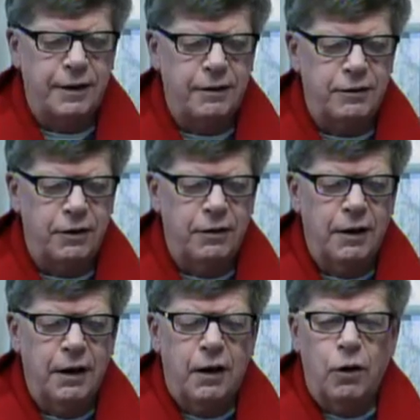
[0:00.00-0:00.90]
So.
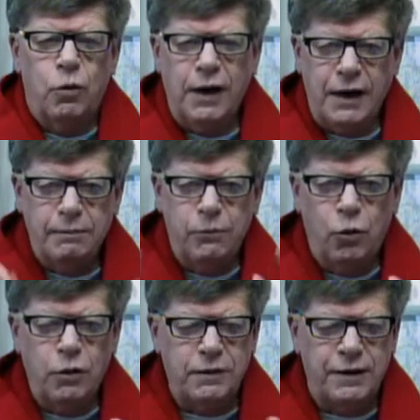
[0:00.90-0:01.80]
We'll have
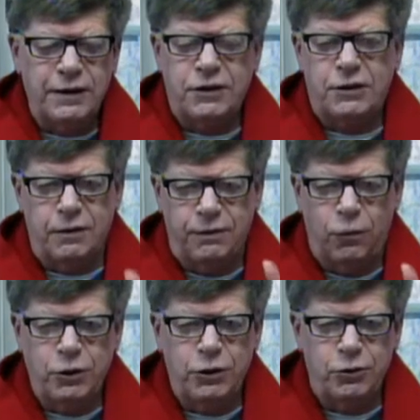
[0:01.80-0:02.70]
more of this for
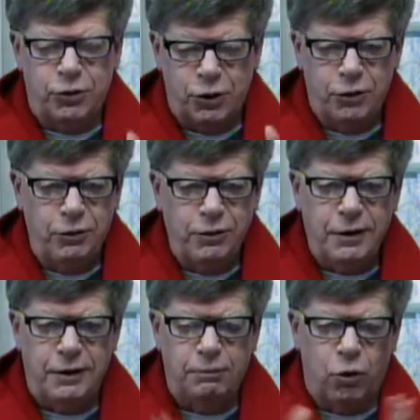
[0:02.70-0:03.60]
you soon,
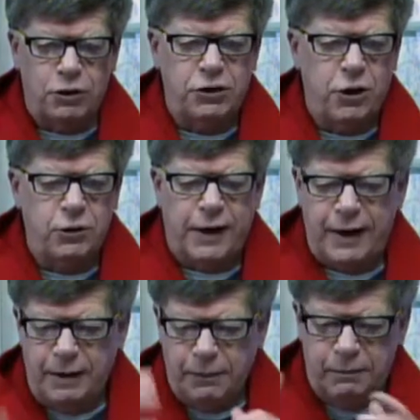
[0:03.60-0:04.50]
and more snow
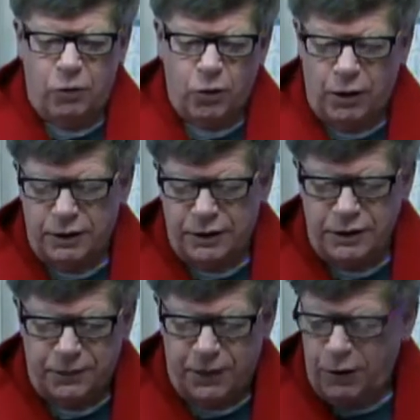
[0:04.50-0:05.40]
cam and more on these
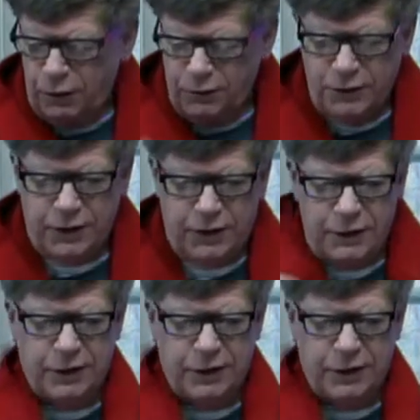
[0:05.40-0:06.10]
phones and